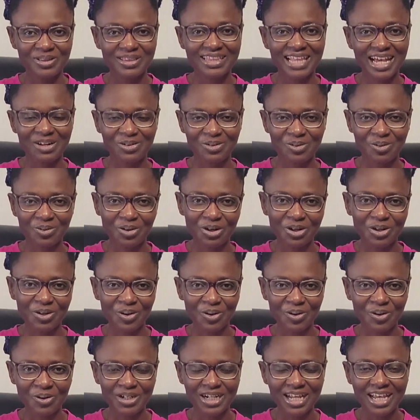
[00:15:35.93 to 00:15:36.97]
that going
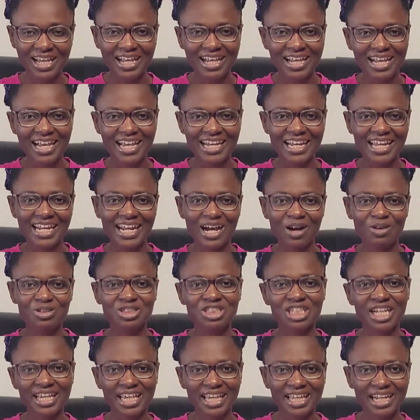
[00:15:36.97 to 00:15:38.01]
on, and then I'll
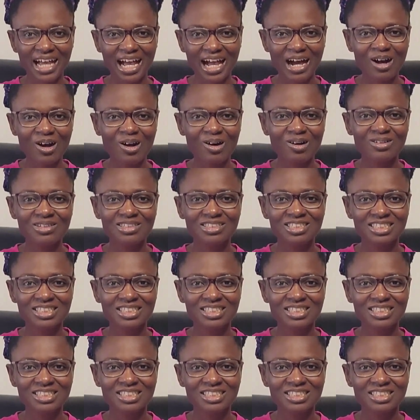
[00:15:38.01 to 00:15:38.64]
check it out.